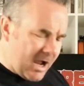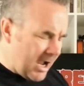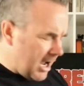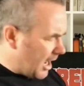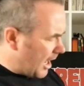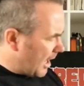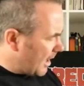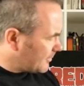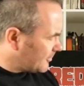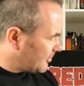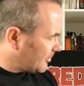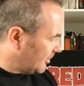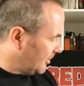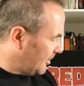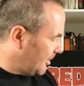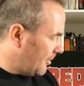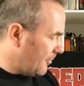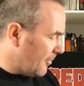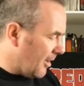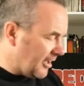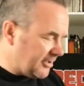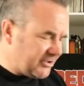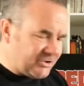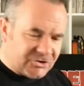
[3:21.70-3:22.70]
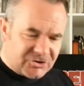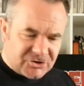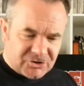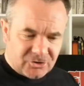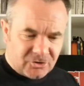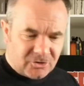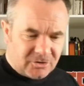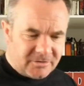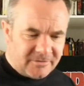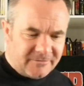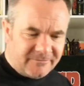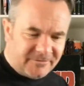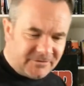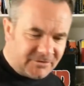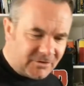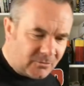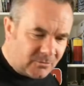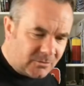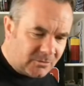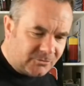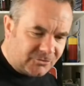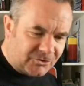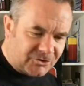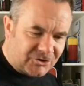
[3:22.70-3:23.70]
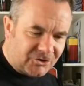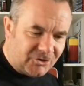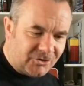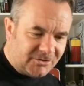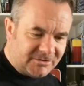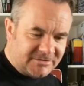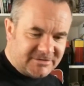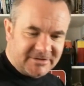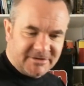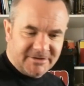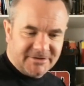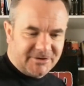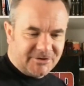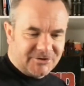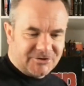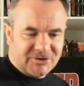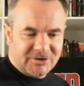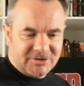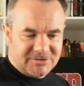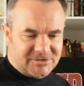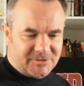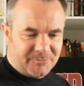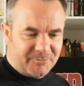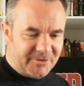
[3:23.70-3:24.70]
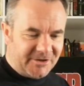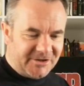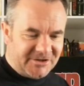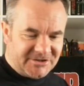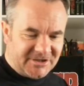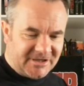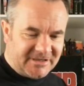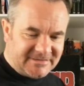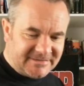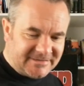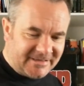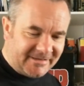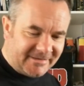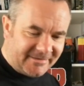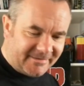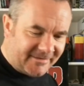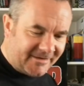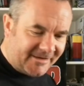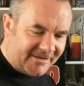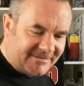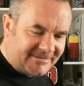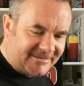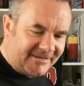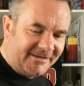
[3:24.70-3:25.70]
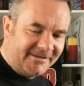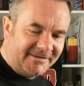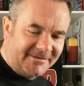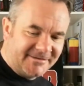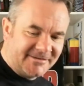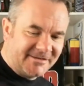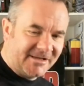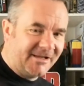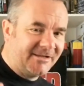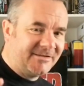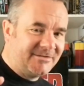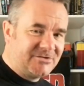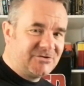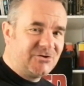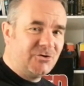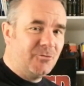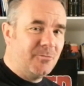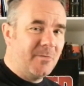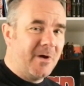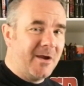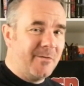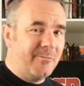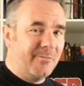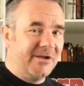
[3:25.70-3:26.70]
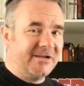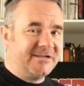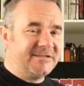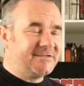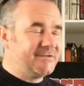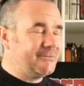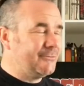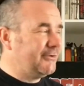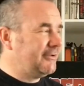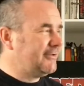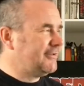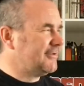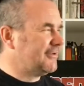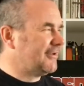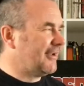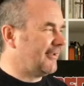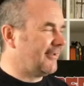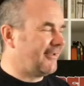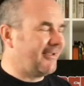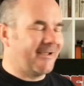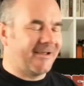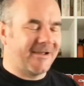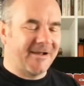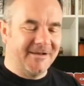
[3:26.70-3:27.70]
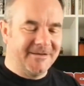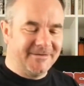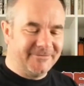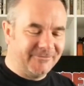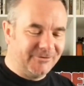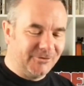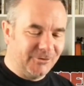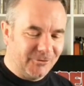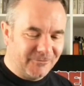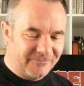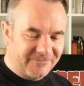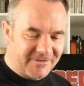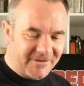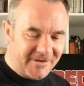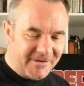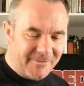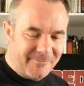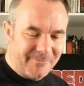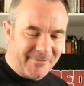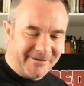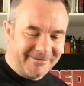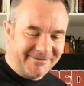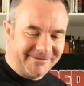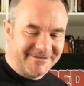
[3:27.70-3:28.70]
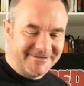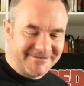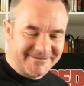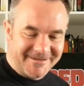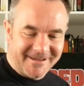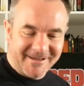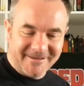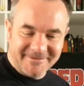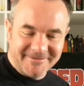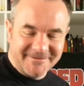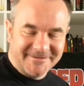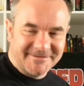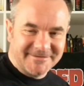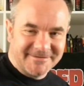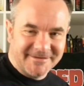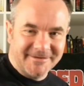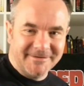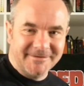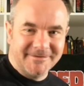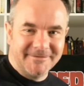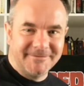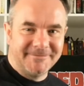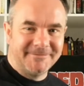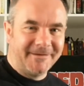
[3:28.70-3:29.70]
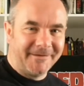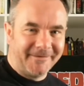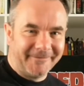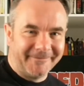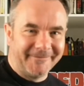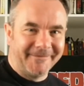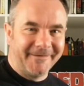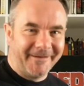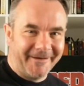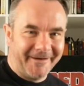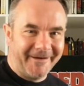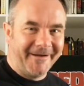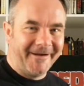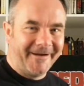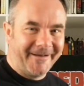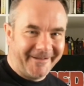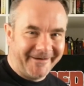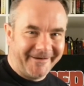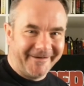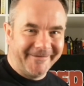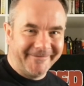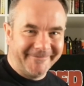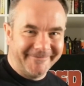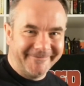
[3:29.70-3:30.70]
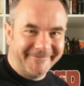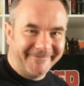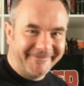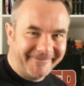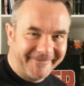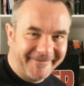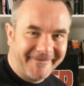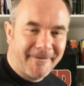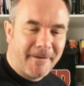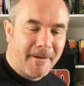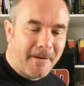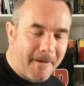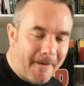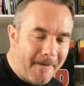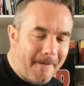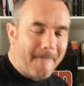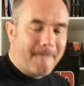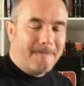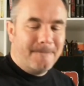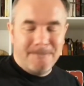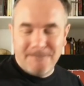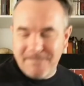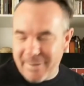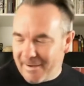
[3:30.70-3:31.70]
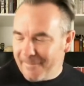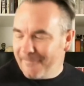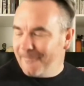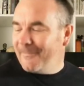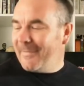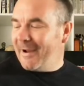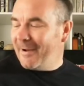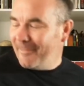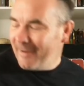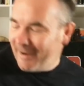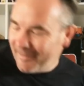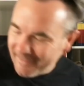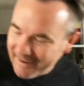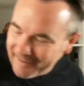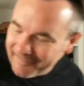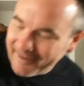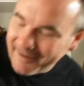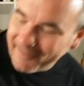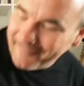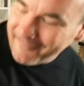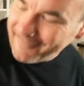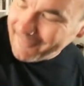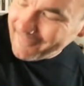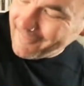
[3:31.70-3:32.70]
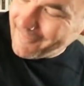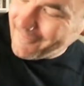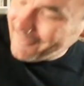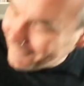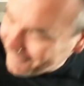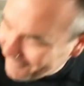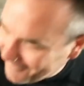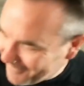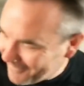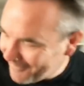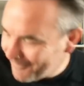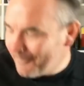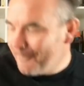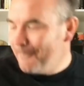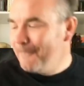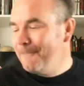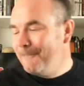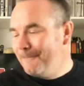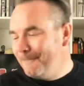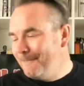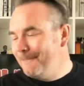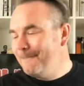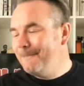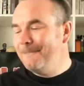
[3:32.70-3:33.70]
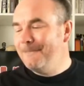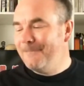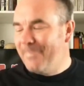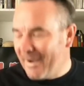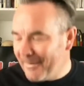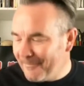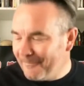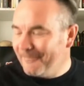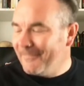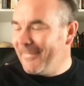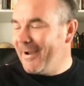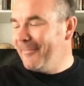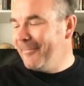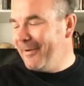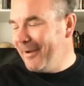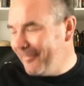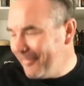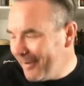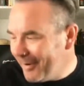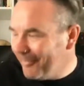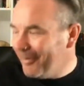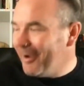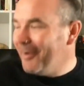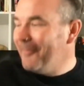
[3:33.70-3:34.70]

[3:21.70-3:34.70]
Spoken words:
Absolutely amazing score. If you don't know the score to Assault On Precinct 13, there's like two main bits to it. There's like a kind of a love theme, and there's the ding ding ding ding ding bim bim bim bim bim bim bim bim